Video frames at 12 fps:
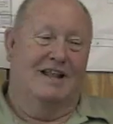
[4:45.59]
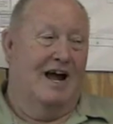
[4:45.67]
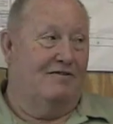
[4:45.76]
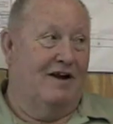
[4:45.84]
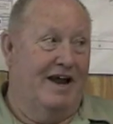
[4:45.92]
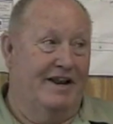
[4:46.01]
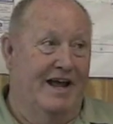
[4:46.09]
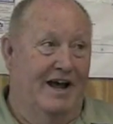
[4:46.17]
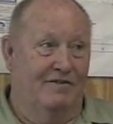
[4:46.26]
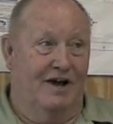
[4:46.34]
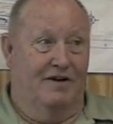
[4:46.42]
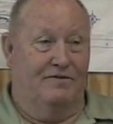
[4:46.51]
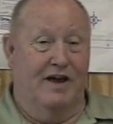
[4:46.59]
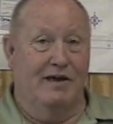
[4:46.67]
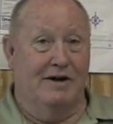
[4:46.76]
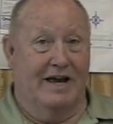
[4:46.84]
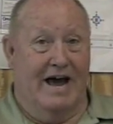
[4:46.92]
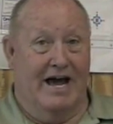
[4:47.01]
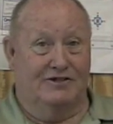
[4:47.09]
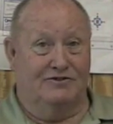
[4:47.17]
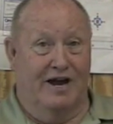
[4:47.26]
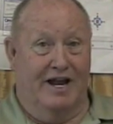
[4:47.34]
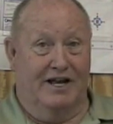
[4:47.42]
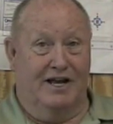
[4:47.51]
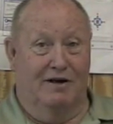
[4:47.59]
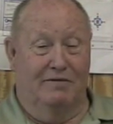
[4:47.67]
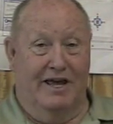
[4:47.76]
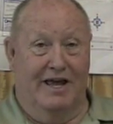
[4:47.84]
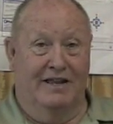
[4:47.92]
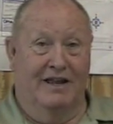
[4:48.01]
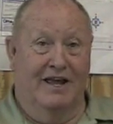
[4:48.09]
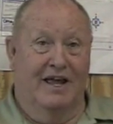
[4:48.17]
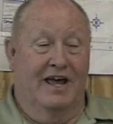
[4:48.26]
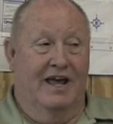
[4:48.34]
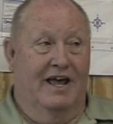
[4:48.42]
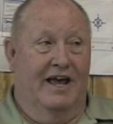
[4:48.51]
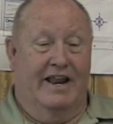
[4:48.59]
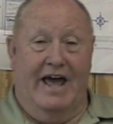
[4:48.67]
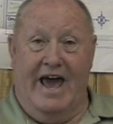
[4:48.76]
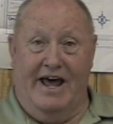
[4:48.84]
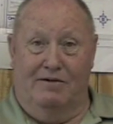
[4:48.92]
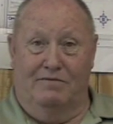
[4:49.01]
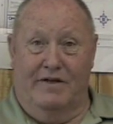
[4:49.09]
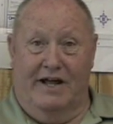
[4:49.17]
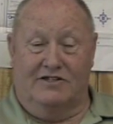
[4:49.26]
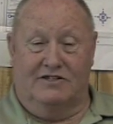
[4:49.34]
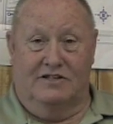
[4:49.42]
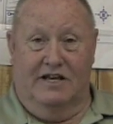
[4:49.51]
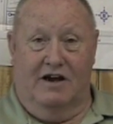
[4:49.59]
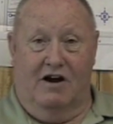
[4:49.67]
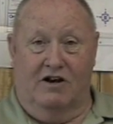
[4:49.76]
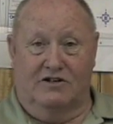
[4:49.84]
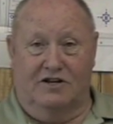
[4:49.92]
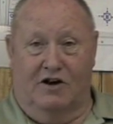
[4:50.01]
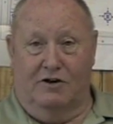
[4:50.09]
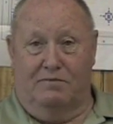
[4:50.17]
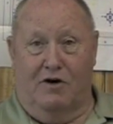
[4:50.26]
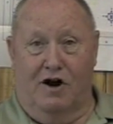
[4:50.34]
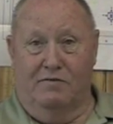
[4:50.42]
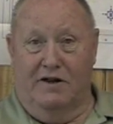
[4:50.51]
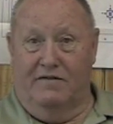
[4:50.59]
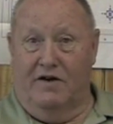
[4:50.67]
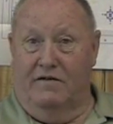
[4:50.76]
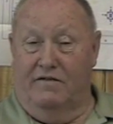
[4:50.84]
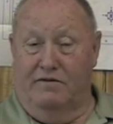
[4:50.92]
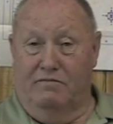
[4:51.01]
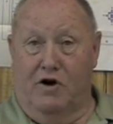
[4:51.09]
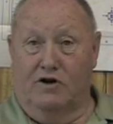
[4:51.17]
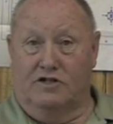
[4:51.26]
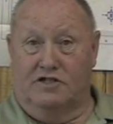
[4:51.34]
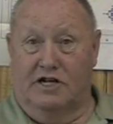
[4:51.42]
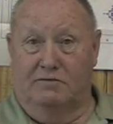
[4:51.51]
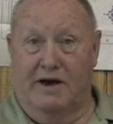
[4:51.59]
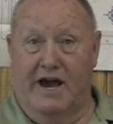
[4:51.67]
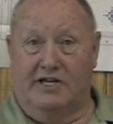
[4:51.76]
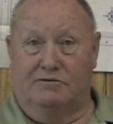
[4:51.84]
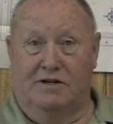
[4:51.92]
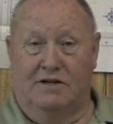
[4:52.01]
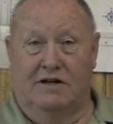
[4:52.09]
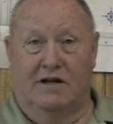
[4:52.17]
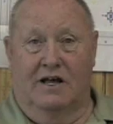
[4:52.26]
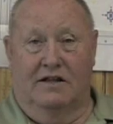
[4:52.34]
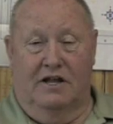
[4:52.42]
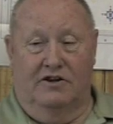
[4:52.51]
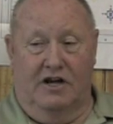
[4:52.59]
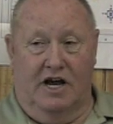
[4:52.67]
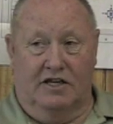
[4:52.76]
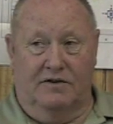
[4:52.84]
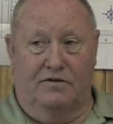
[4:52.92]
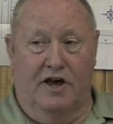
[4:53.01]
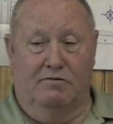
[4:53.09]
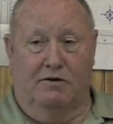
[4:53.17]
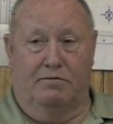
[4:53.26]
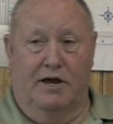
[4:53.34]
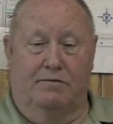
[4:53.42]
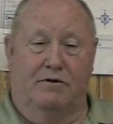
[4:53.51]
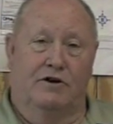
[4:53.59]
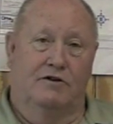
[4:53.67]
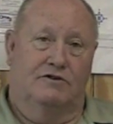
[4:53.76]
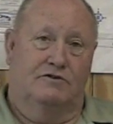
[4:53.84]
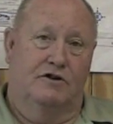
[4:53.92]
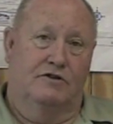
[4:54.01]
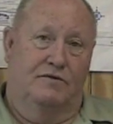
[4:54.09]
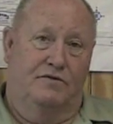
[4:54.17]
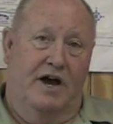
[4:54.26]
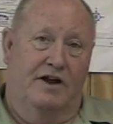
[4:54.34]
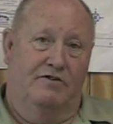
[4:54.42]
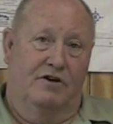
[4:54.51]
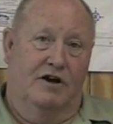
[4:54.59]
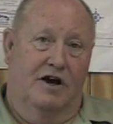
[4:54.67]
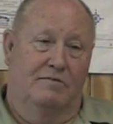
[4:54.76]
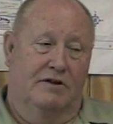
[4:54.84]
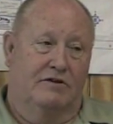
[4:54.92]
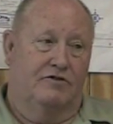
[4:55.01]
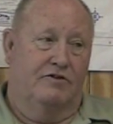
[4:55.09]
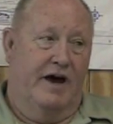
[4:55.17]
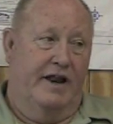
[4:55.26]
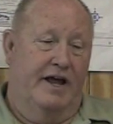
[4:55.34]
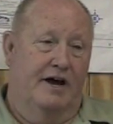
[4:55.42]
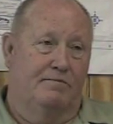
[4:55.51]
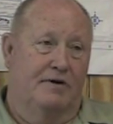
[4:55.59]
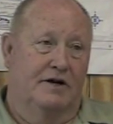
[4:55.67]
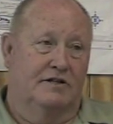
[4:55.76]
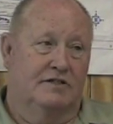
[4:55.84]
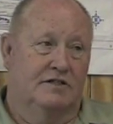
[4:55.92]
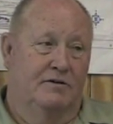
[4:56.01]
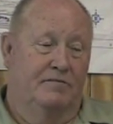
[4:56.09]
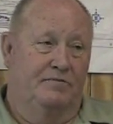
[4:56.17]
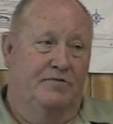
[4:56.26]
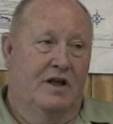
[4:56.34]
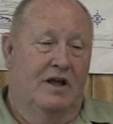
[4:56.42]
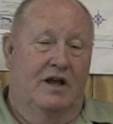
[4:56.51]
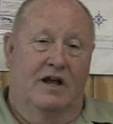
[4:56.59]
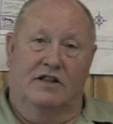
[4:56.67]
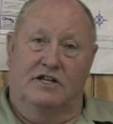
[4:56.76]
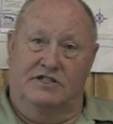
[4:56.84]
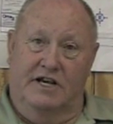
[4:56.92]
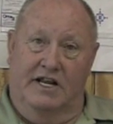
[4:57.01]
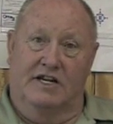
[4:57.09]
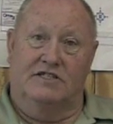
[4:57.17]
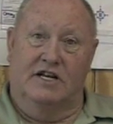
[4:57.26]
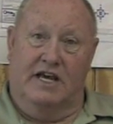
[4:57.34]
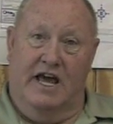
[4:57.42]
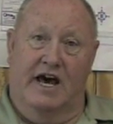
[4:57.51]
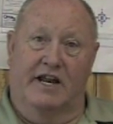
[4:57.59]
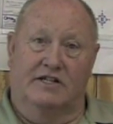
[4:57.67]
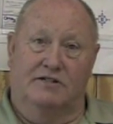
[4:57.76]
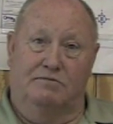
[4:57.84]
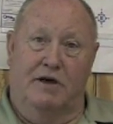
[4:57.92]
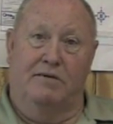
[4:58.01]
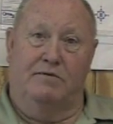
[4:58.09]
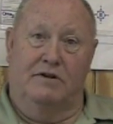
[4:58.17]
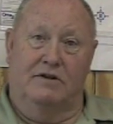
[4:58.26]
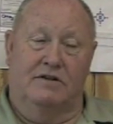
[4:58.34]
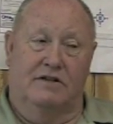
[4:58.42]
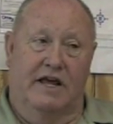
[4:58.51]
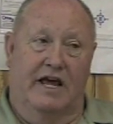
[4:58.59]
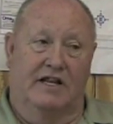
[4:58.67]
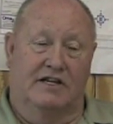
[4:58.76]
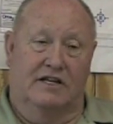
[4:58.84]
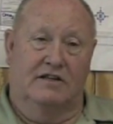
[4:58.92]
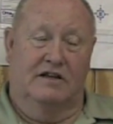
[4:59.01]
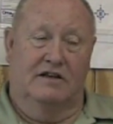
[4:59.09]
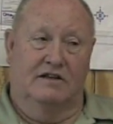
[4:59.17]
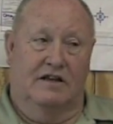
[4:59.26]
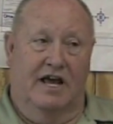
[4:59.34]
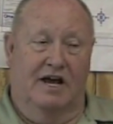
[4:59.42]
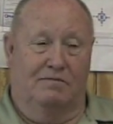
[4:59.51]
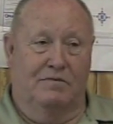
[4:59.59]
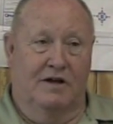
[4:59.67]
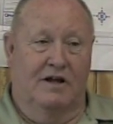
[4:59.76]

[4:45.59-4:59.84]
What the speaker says: Like right now, I've got FEMA guys trying to come in Adam, that's the Arkansas Department of Emergency Management, and you got the FEMA people who's through the federal government to try to help us, the cities and the counties and people that need help.